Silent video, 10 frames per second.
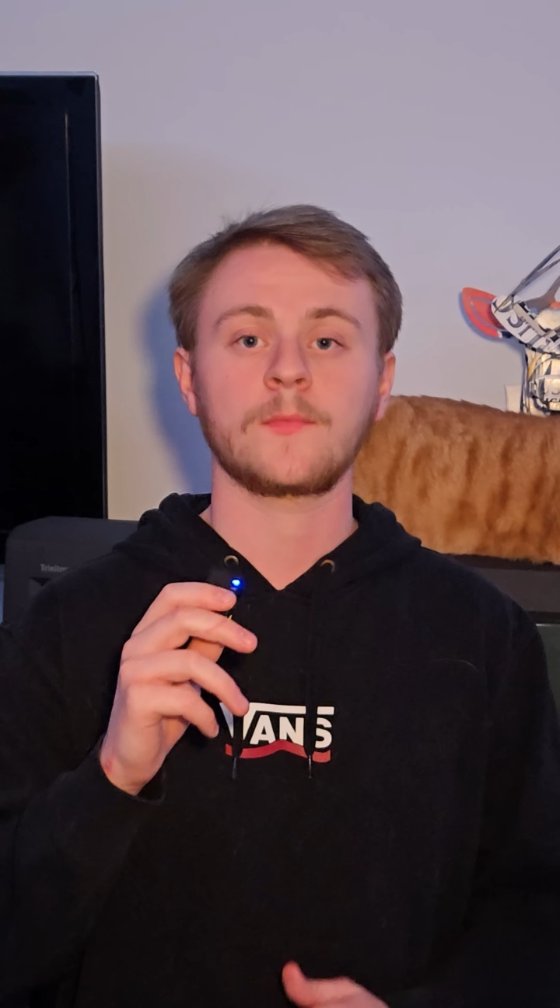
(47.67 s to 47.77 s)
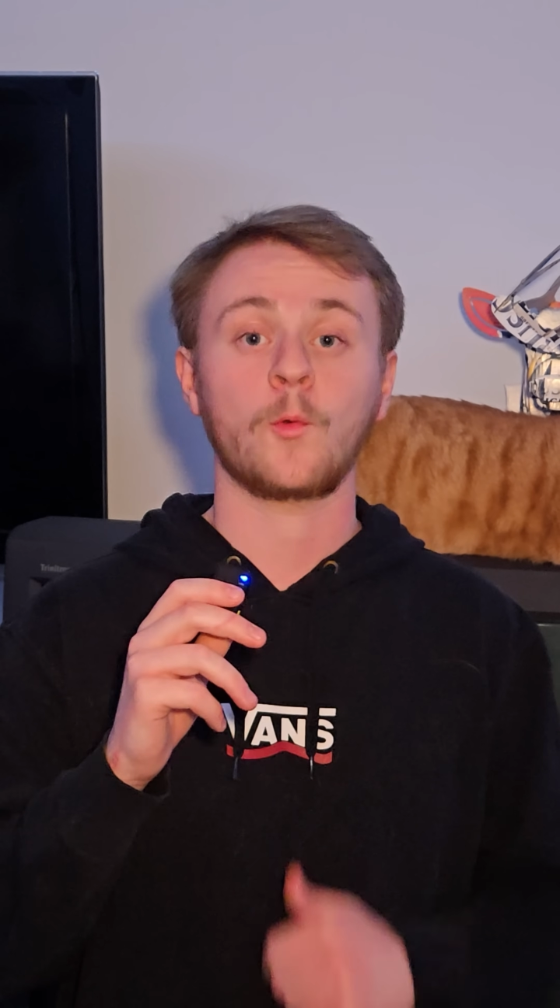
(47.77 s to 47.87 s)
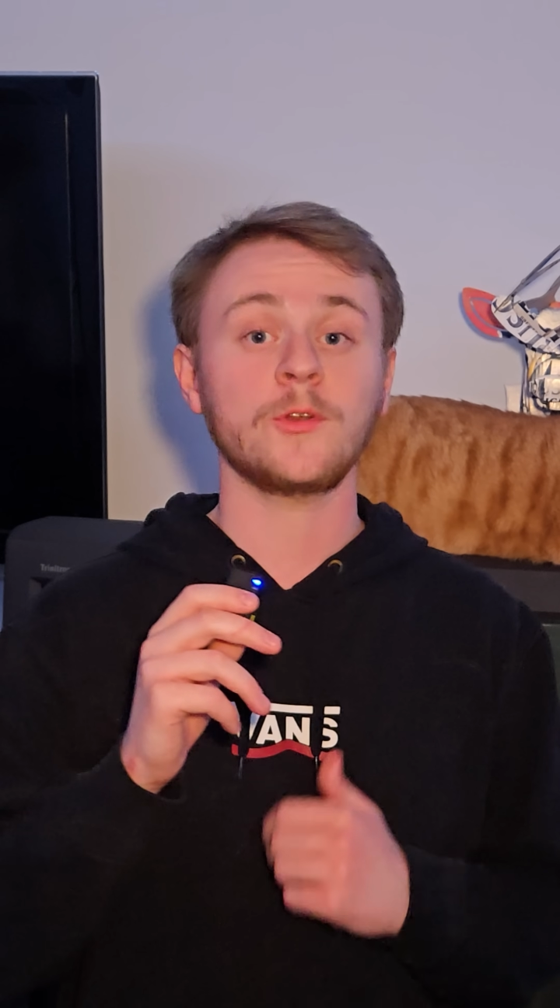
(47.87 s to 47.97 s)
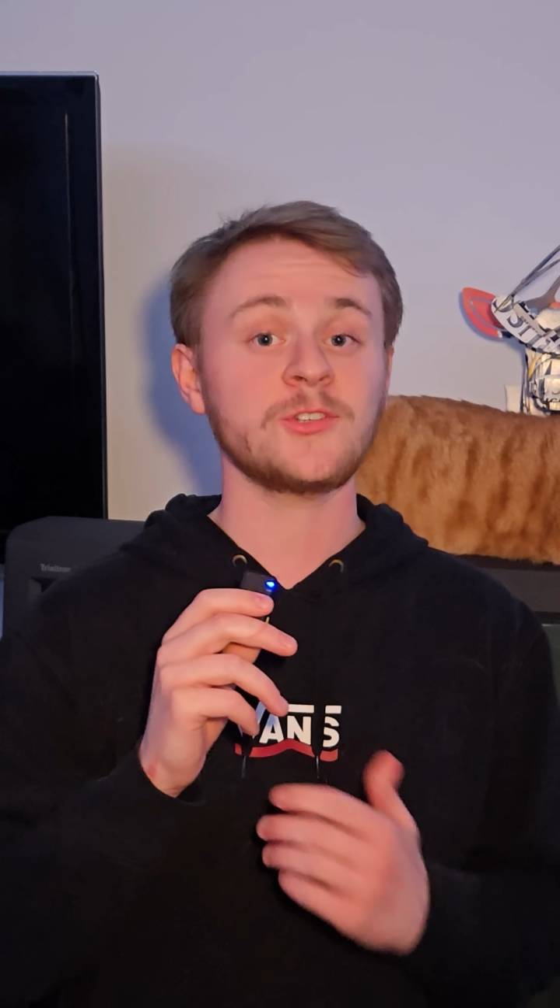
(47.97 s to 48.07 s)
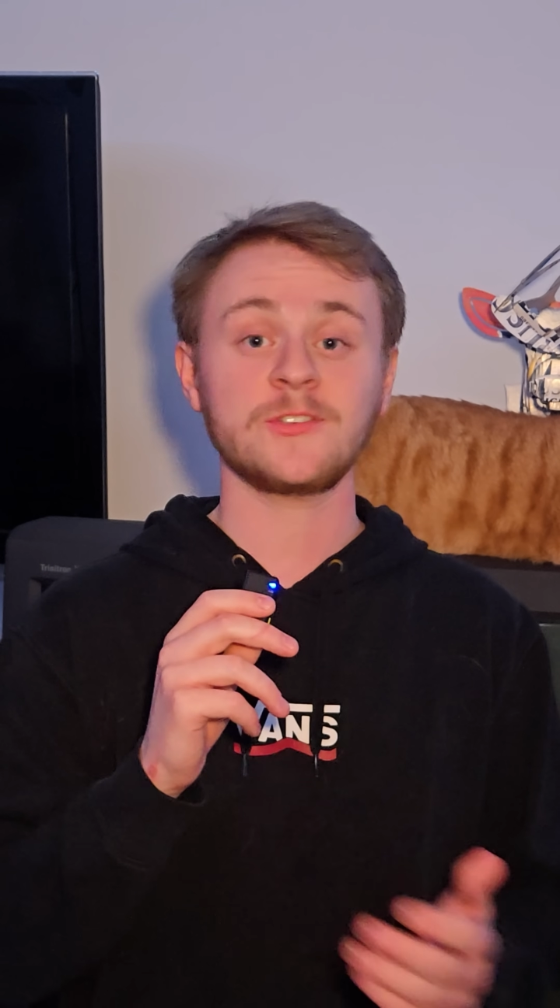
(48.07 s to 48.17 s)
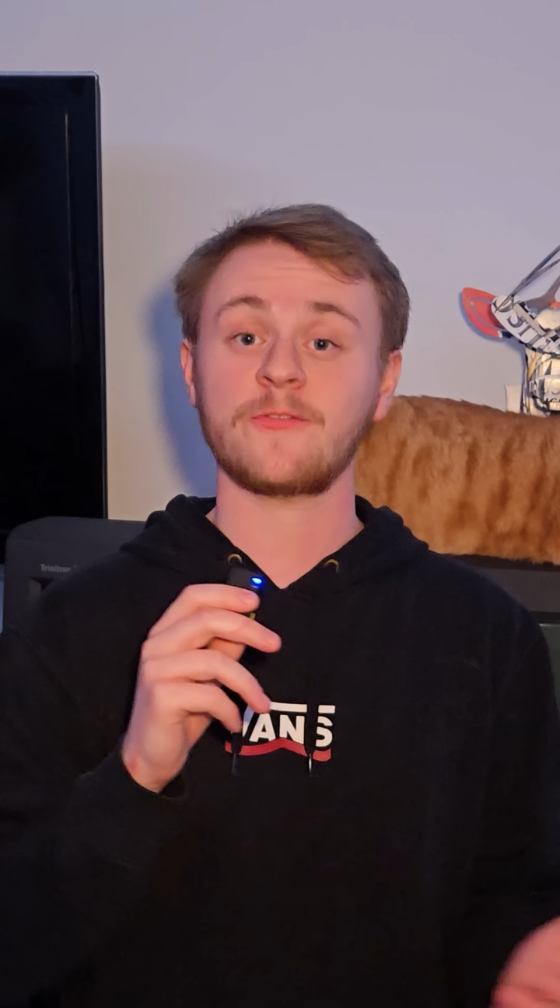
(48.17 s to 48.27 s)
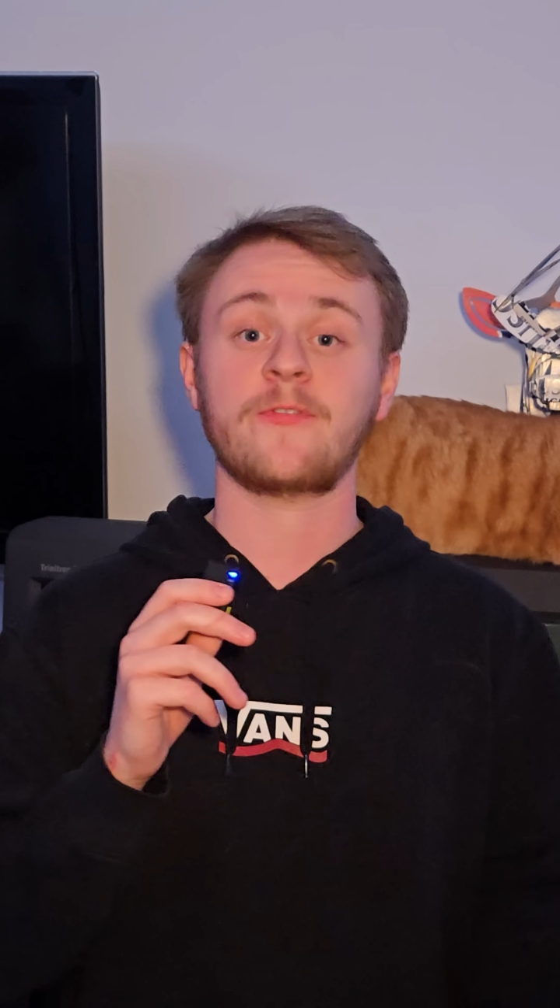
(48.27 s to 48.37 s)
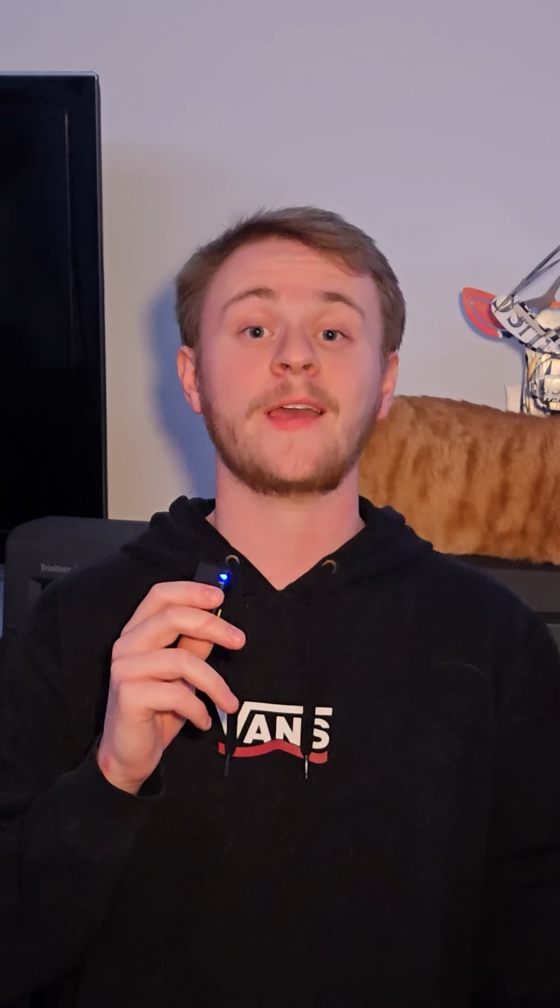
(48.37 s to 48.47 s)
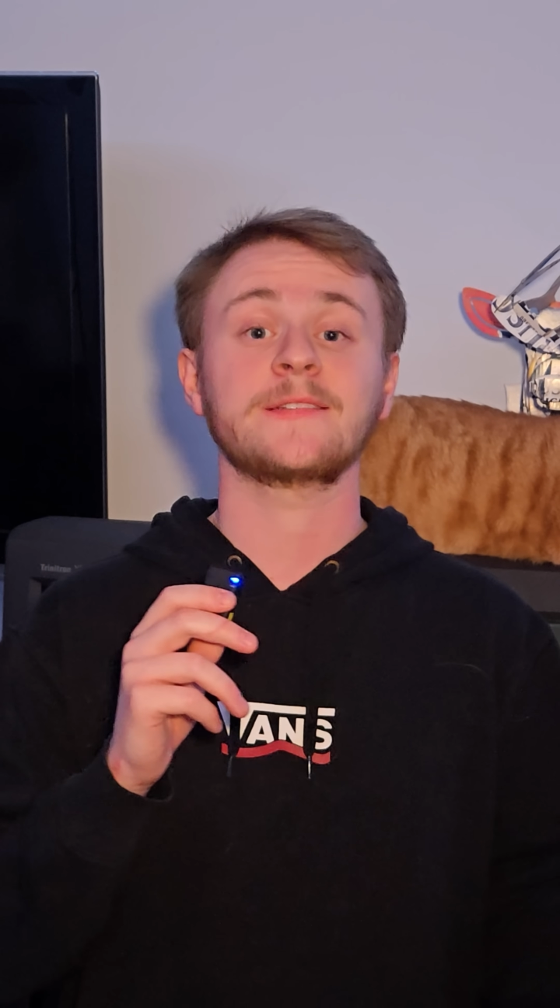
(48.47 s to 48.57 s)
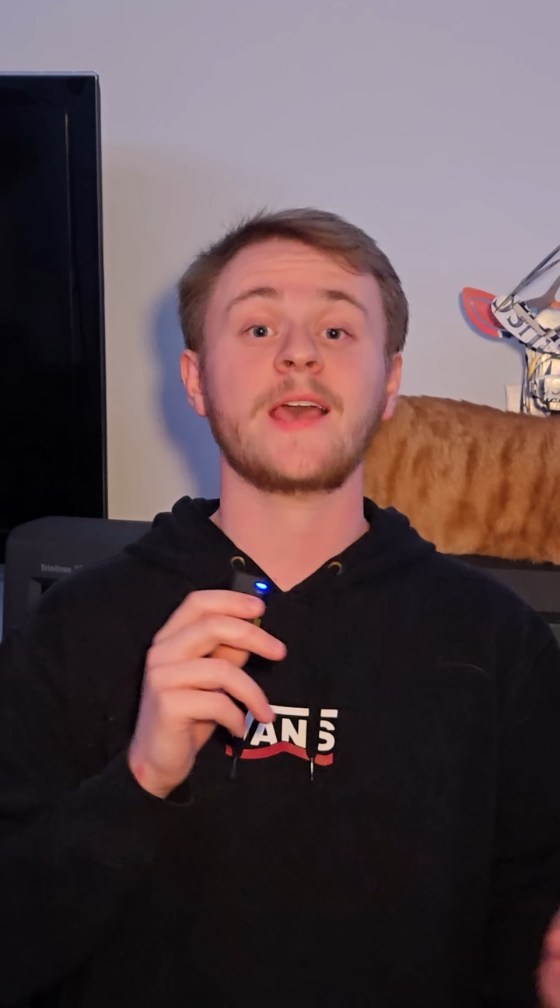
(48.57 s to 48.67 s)
which is a
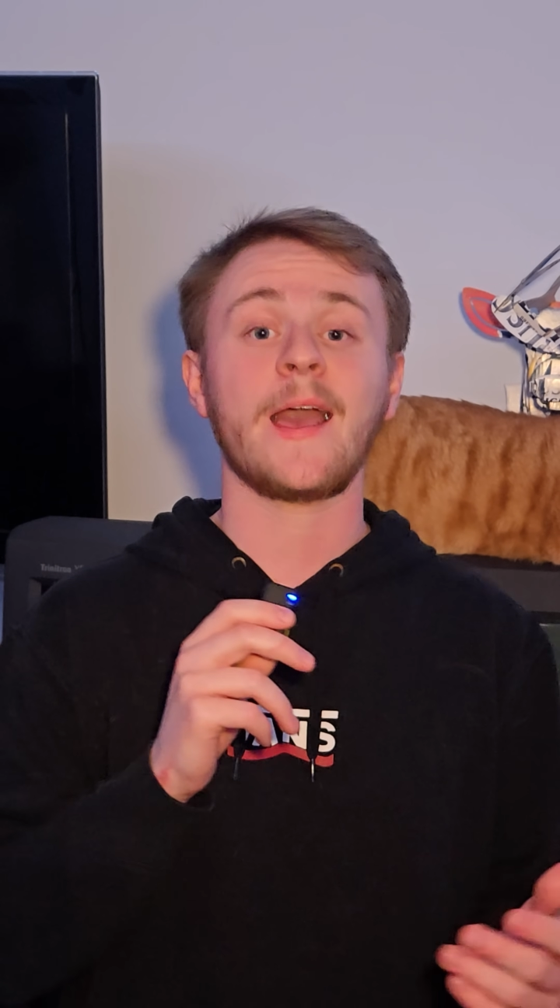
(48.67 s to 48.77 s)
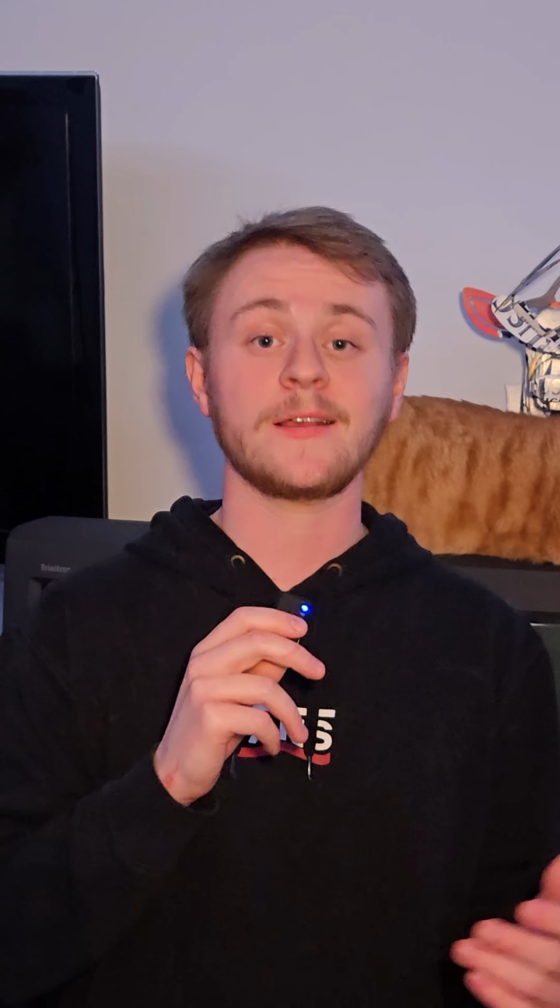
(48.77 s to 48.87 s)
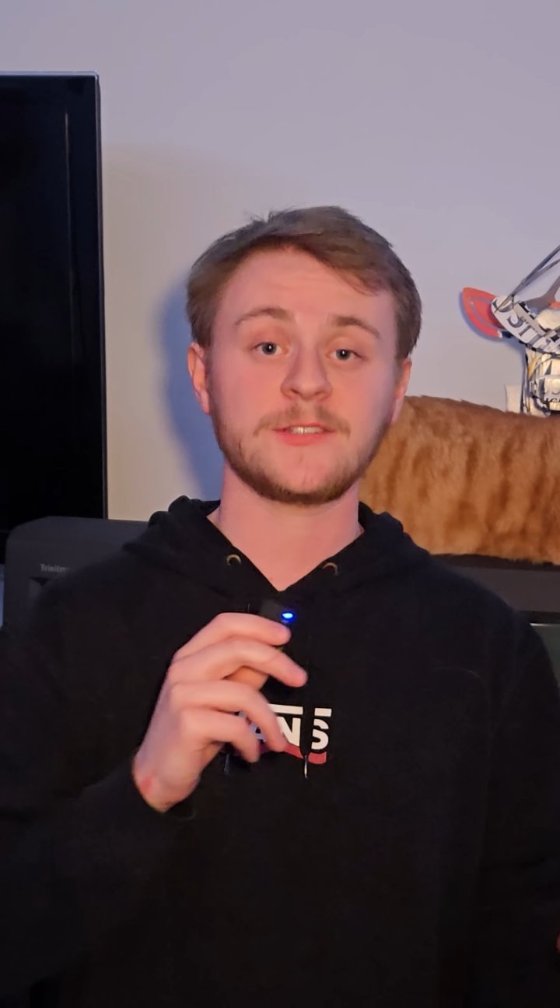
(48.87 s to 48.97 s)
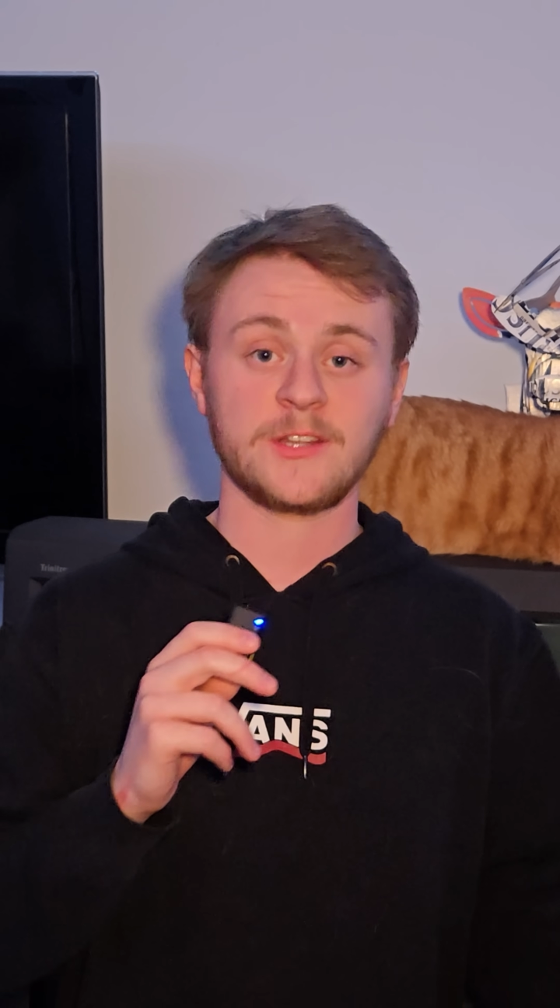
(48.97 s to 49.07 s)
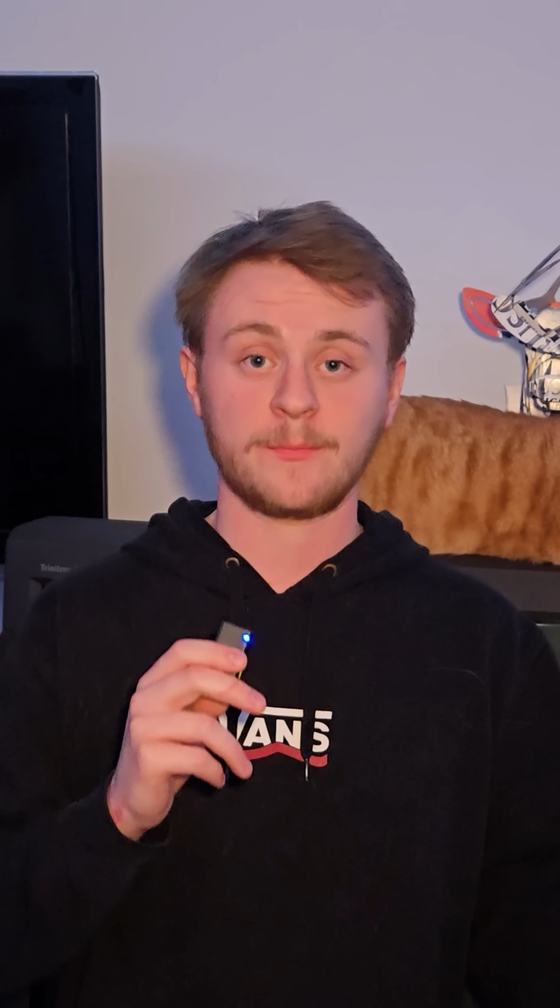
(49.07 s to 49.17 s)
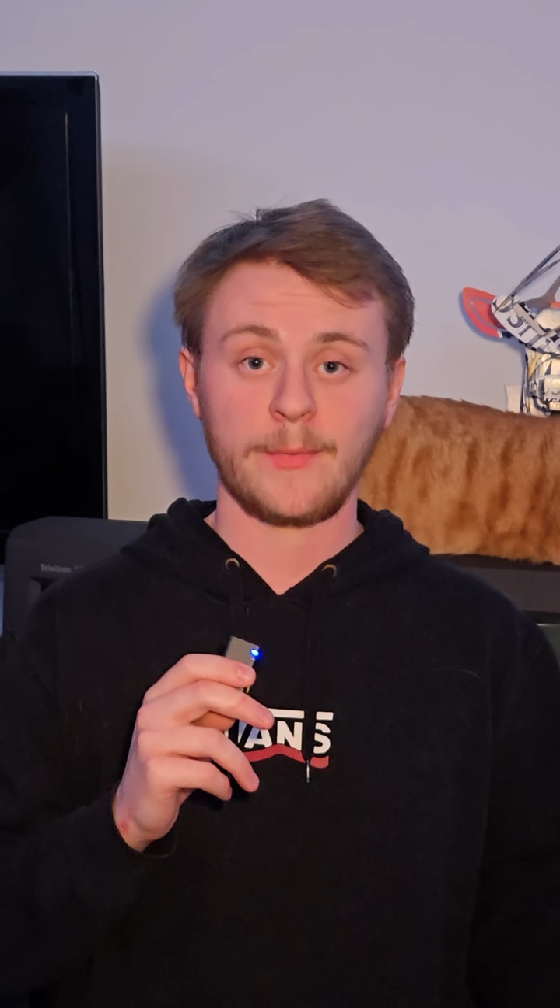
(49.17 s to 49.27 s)
fantastic